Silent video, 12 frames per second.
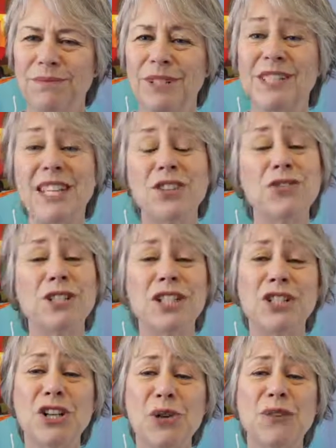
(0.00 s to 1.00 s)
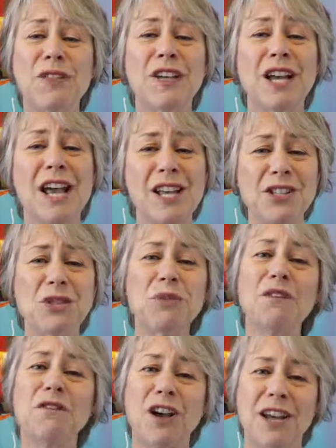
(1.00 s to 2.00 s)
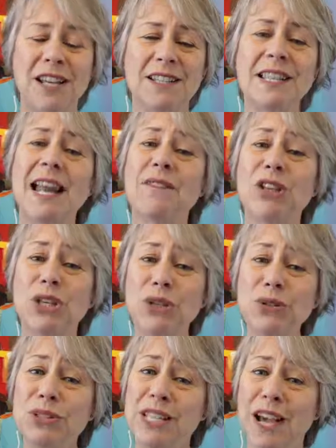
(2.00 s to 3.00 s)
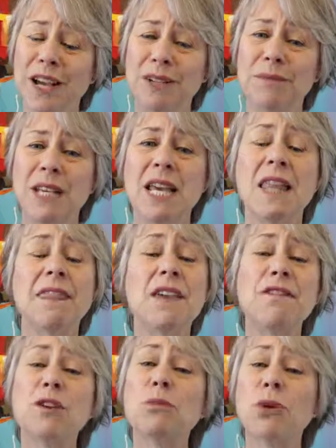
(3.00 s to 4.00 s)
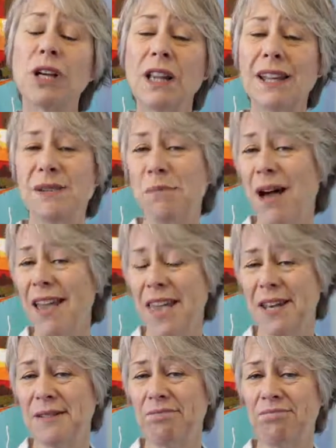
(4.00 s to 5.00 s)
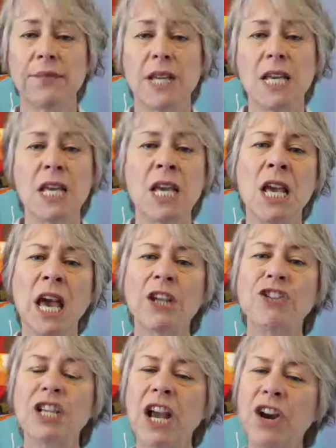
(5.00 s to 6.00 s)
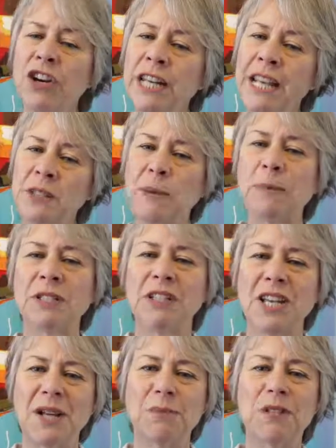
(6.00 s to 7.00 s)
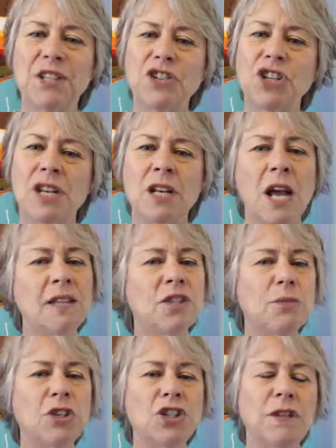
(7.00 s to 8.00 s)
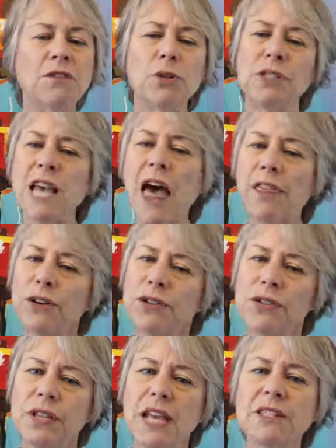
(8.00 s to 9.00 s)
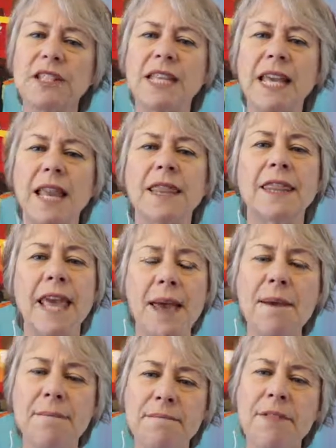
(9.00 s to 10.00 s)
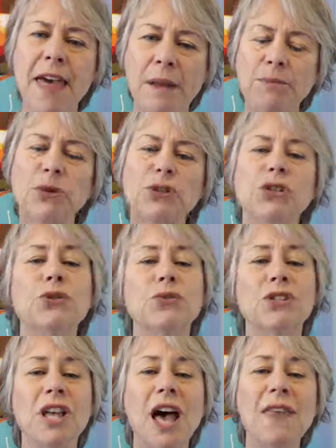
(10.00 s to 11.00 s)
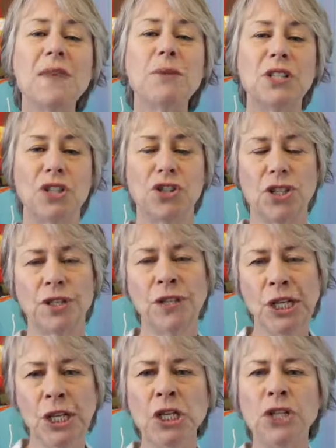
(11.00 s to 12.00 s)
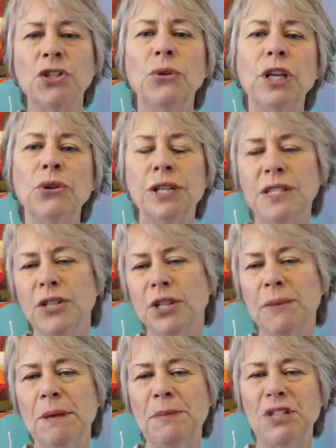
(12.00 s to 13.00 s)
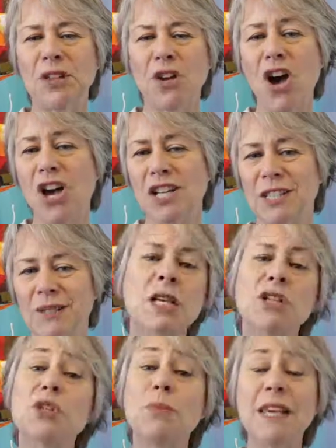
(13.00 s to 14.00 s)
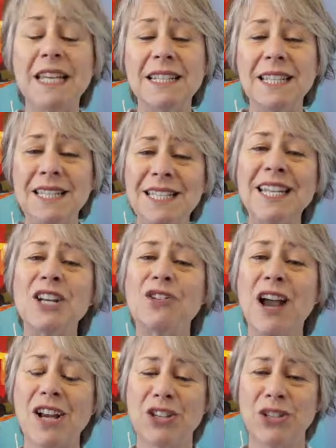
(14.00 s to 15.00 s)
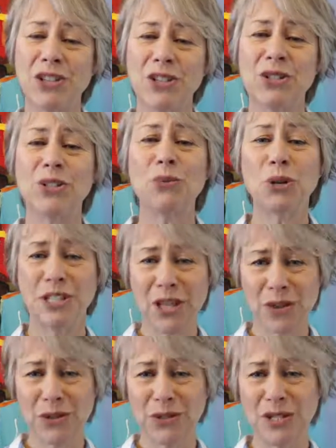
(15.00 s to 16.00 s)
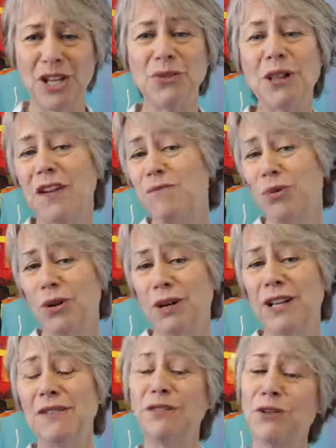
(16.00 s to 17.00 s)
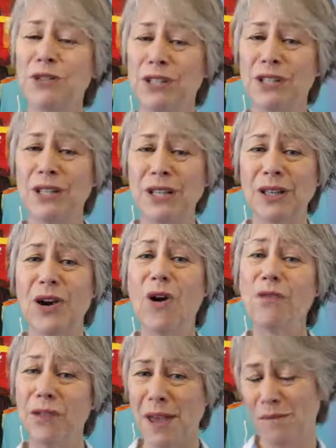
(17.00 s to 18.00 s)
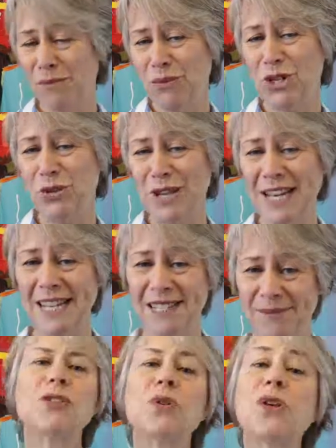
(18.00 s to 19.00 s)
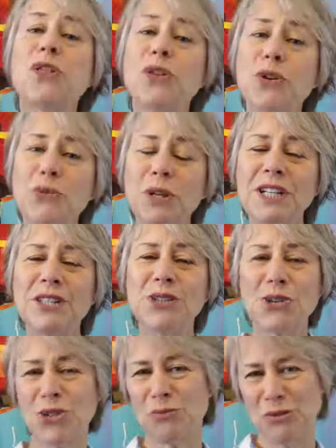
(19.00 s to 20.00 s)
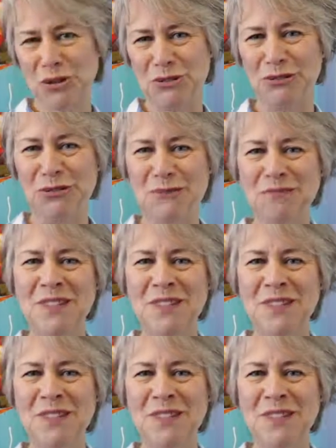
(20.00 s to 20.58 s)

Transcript: it's interesting to note that the customer finds that having used the item, they feel more inclined to buy it. A charity gets people to sign a petition, not so much to influence others as to get them, that person who signed the petition, to increase their commitment to the cause. So be consistent in your action towards others, and you will have more influence over them when you need it. So the third one is social proof.